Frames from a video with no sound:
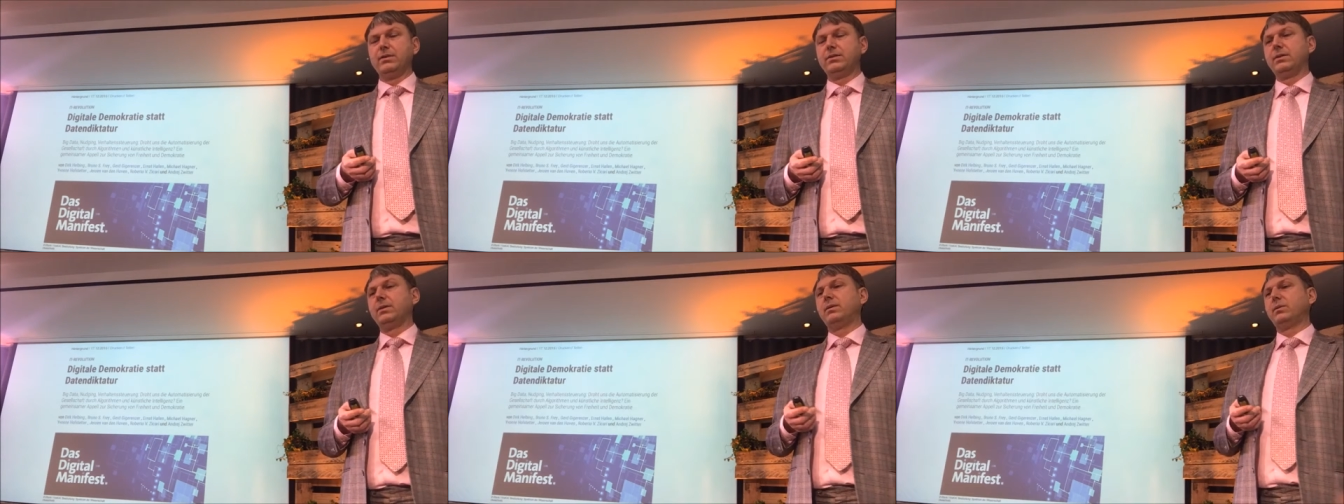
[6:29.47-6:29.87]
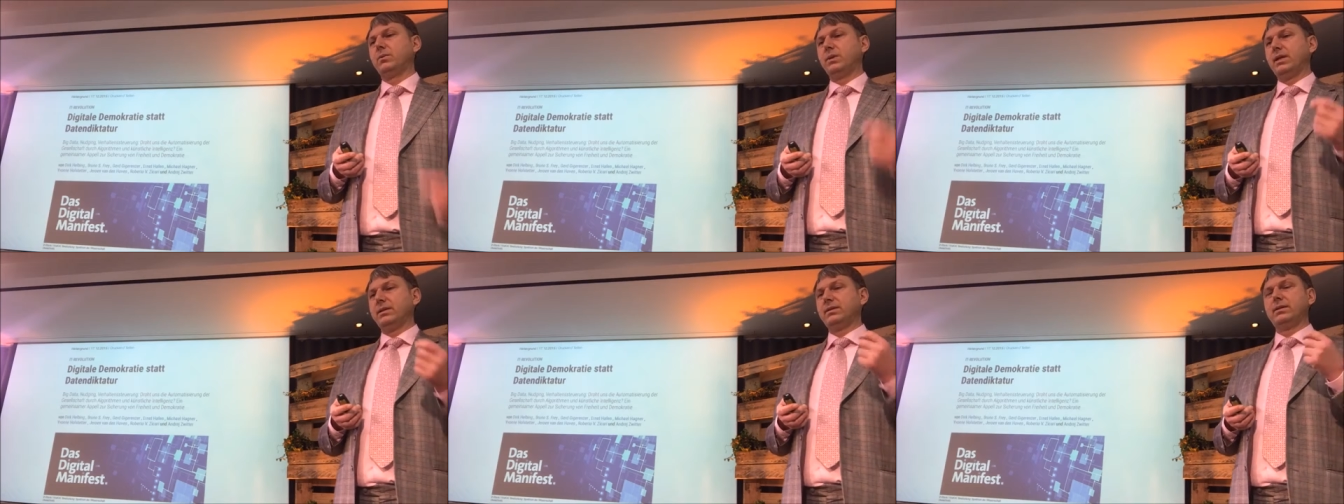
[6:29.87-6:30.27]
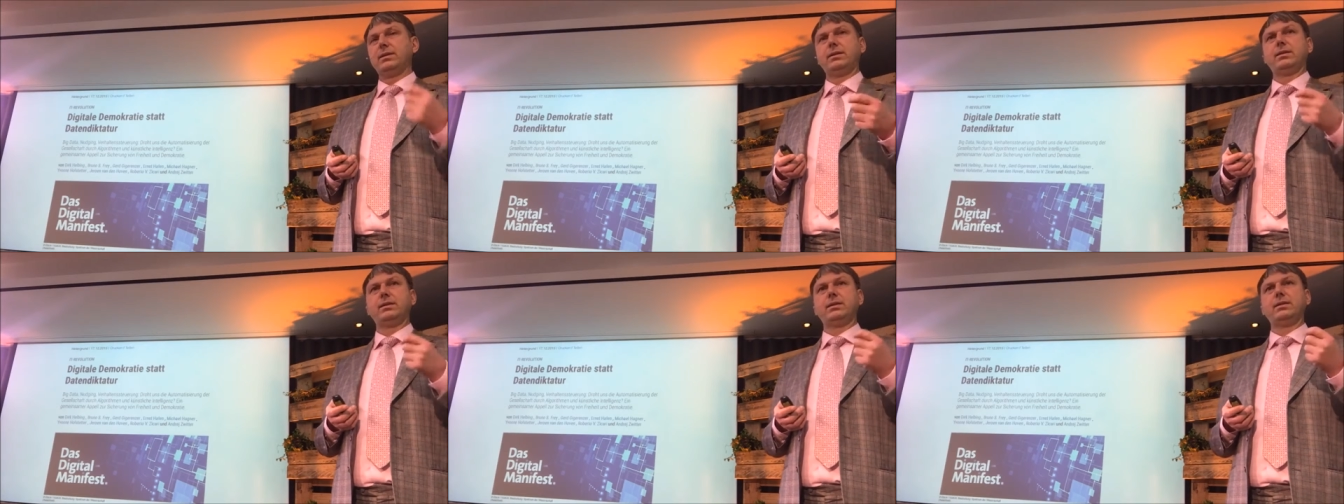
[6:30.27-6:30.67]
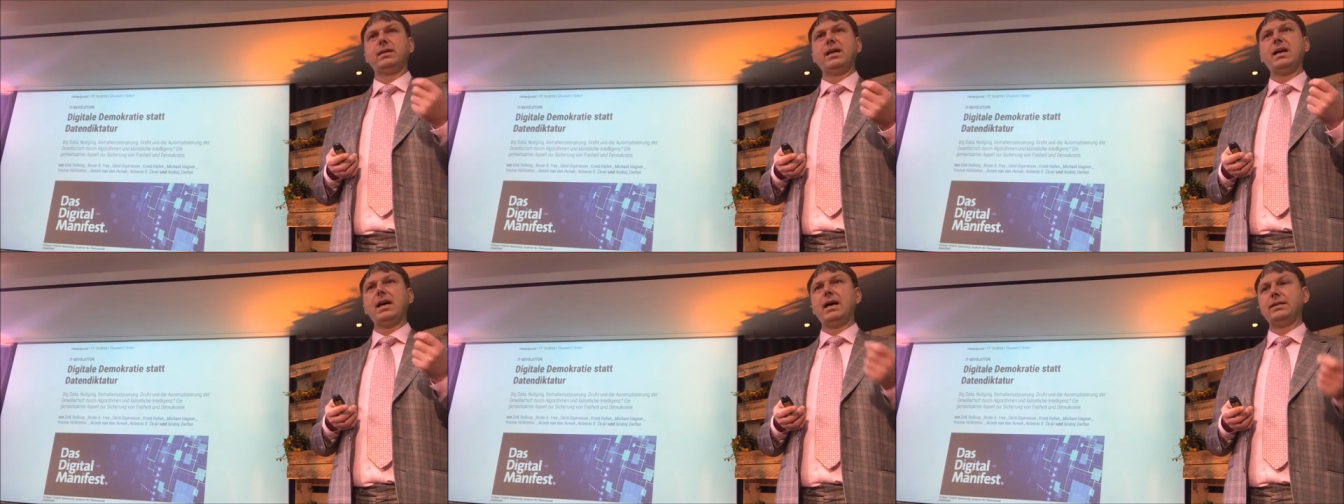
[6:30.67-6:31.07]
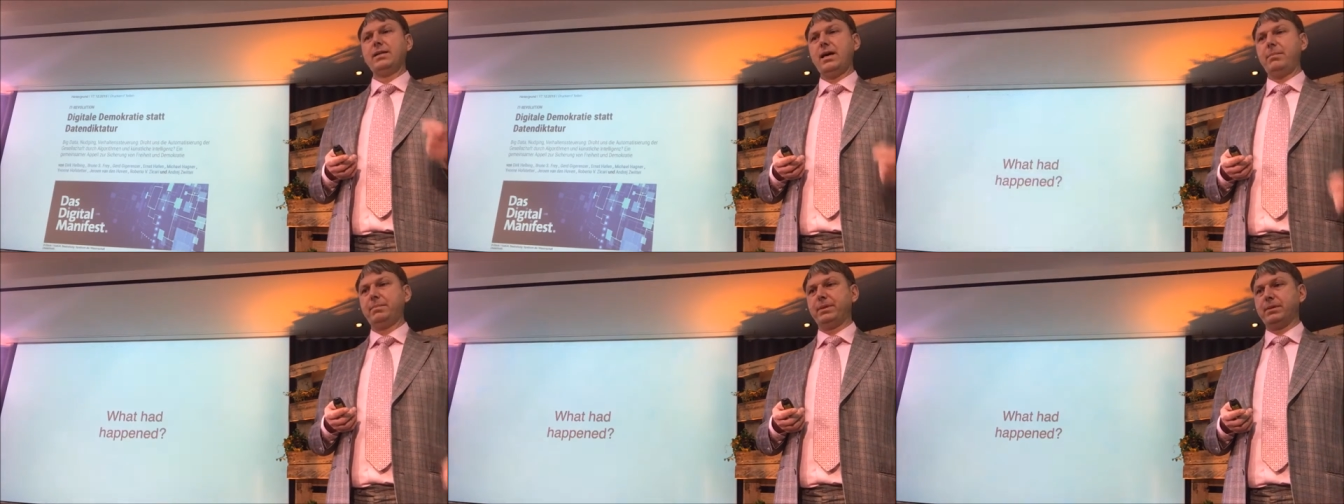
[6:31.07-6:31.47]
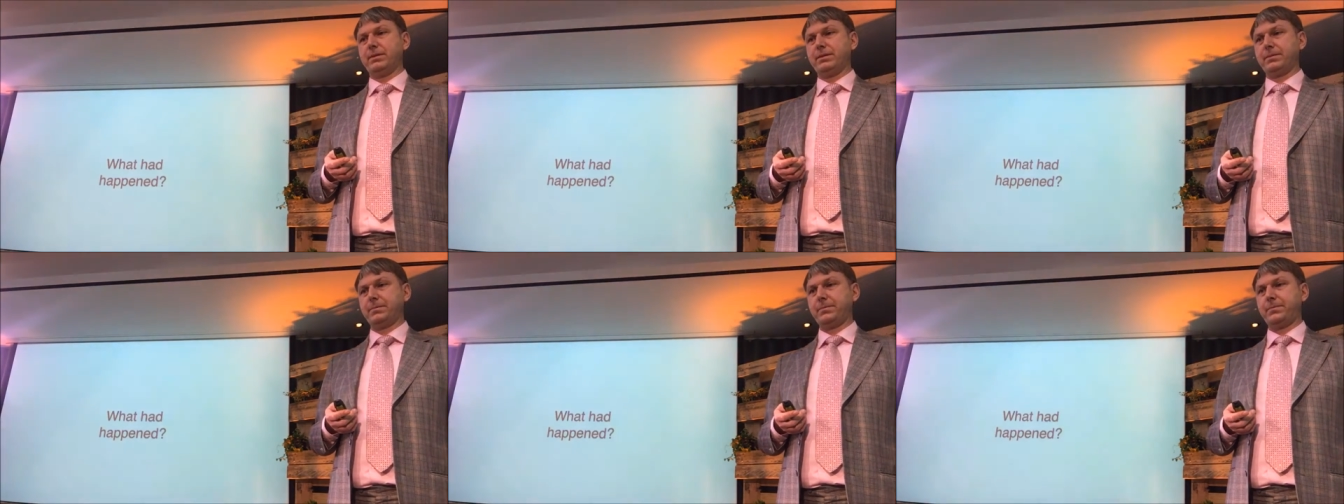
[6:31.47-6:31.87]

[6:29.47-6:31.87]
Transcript: So what had happened?